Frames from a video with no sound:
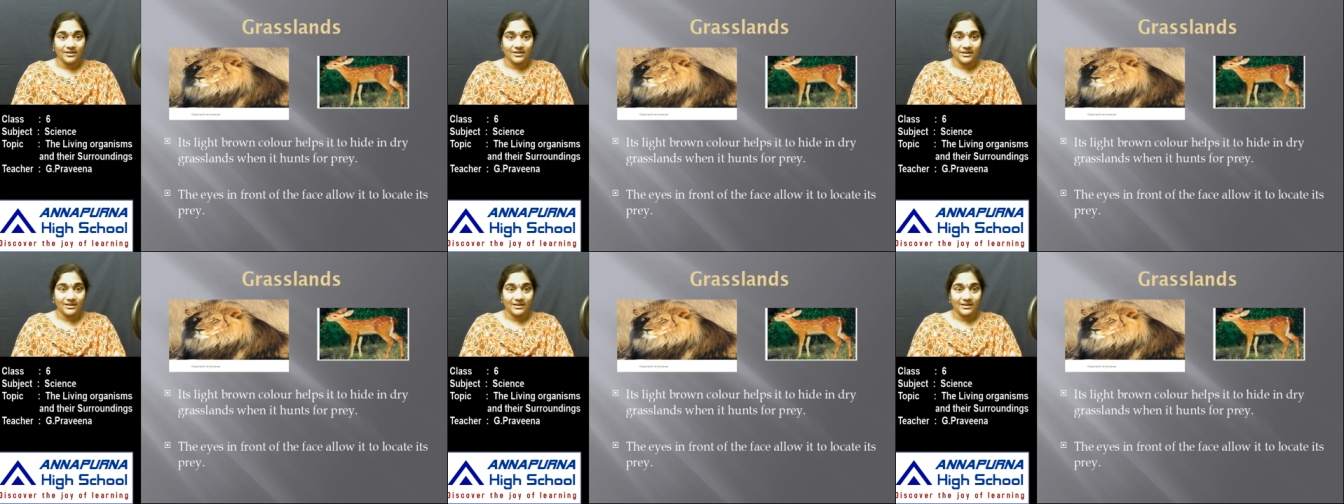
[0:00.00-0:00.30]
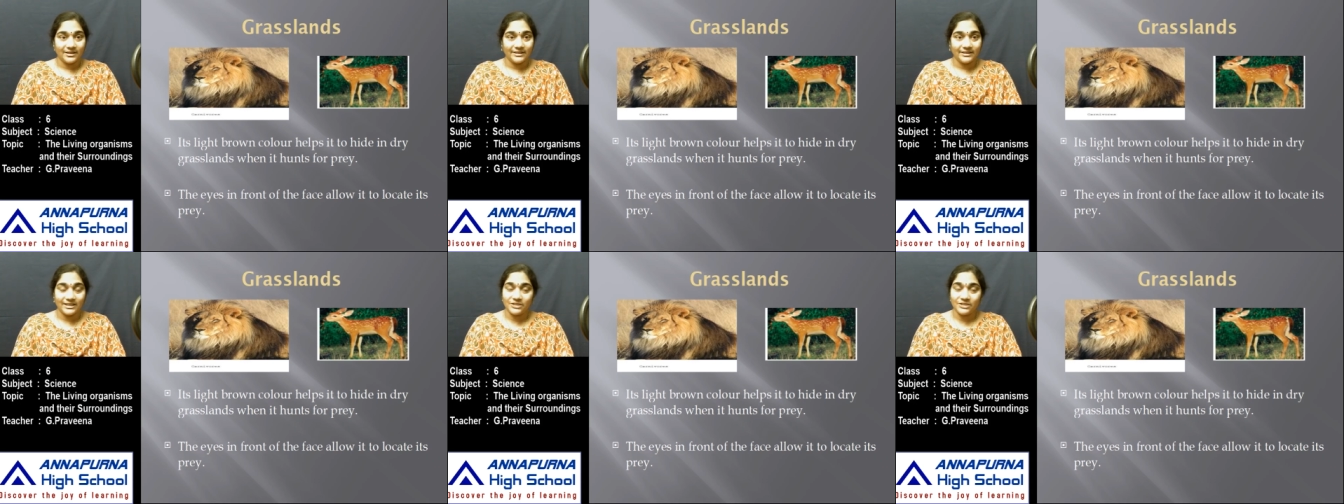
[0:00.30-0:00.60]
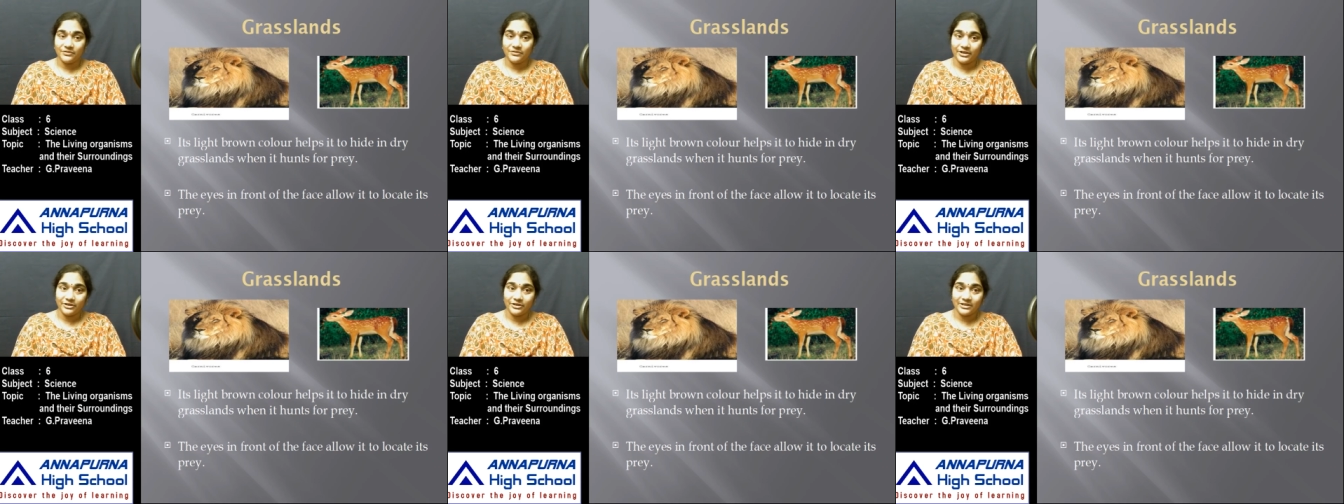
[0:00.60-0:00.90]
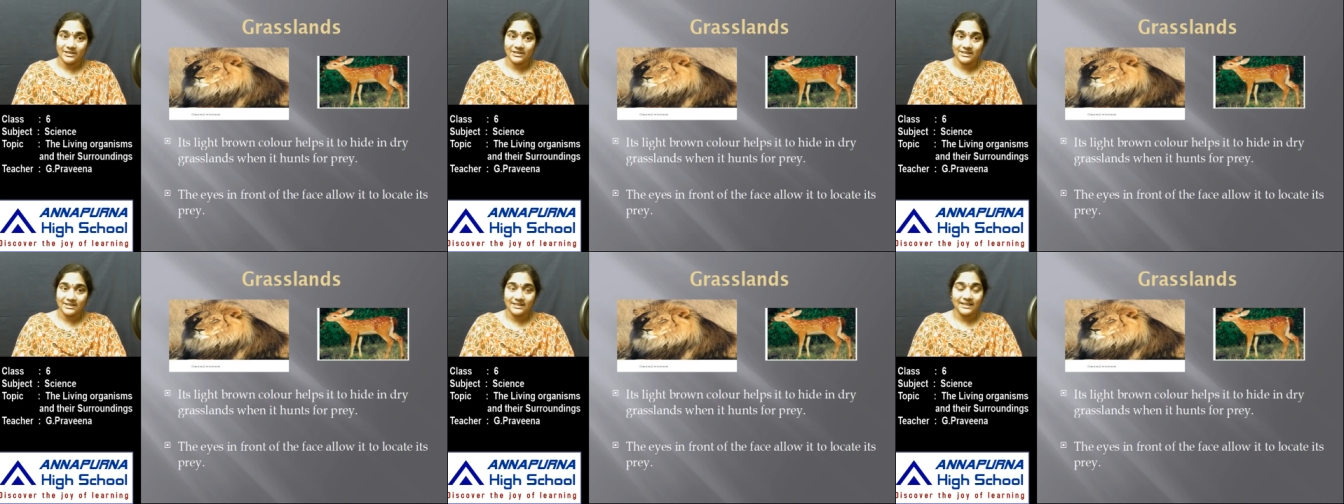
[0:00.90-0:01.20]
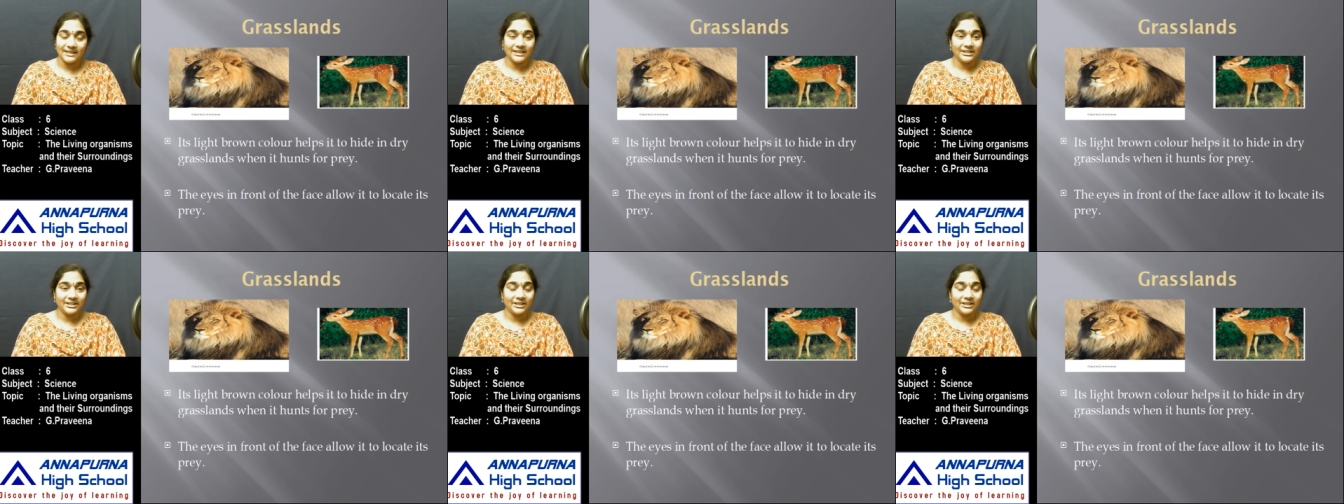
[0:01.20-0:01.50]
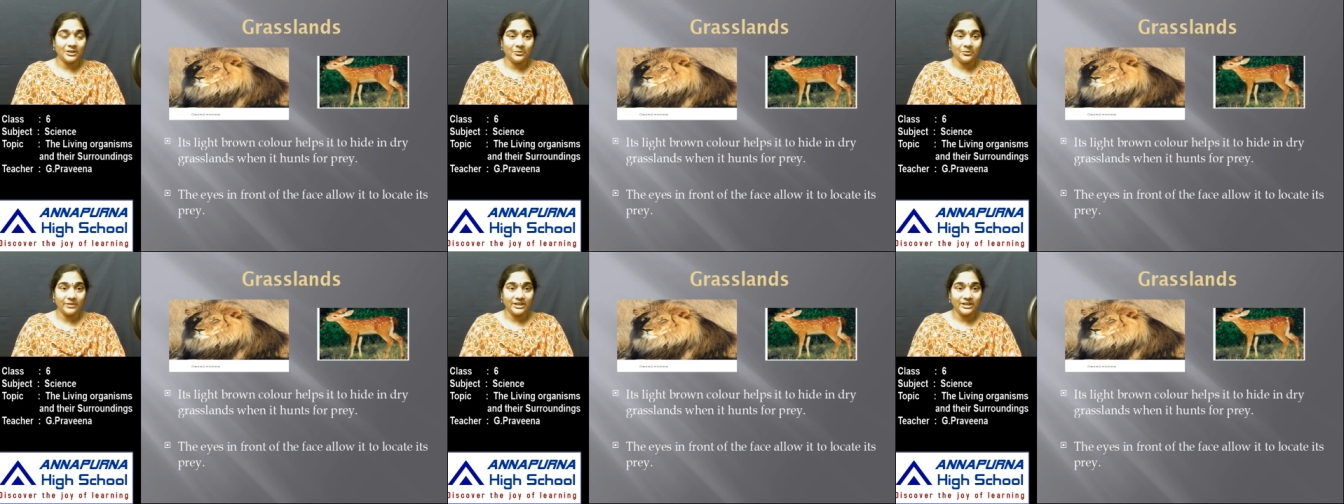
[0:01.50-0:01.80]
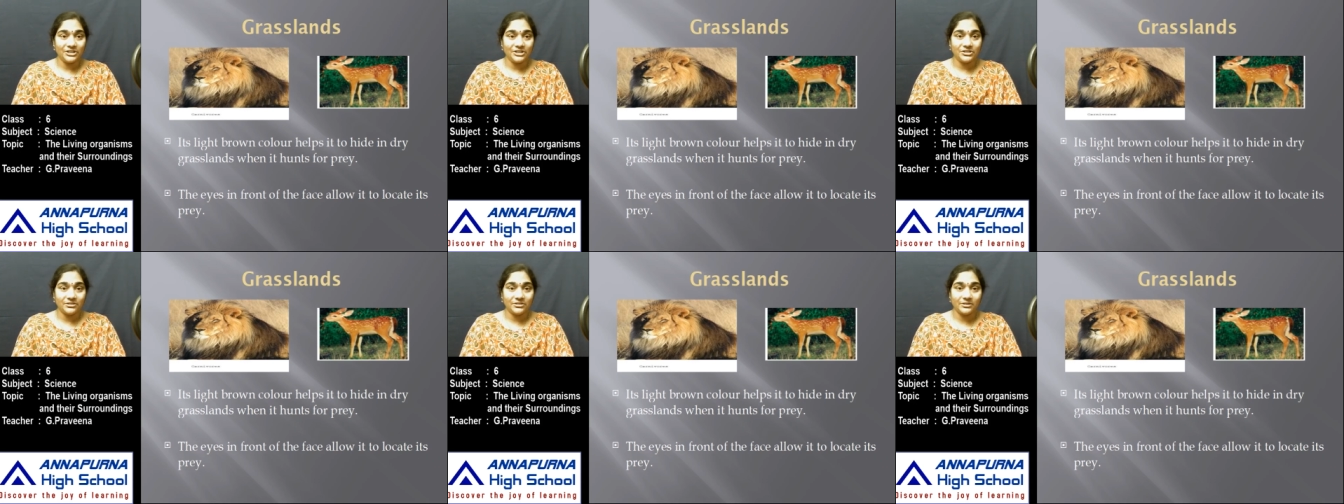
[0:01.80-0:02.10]
Yes, where you can see in the
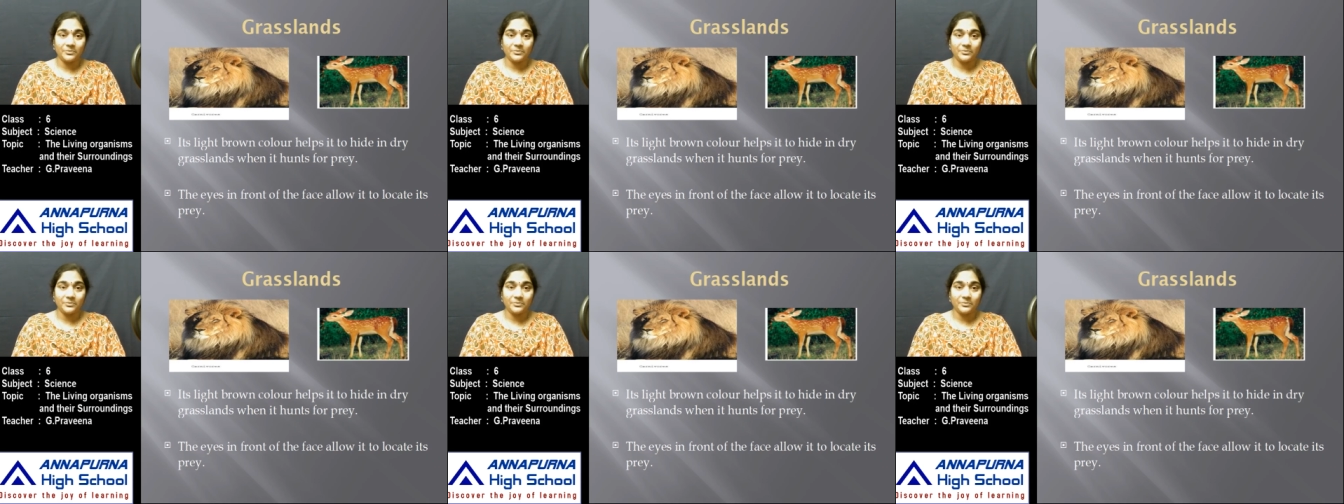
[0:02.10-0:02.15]
image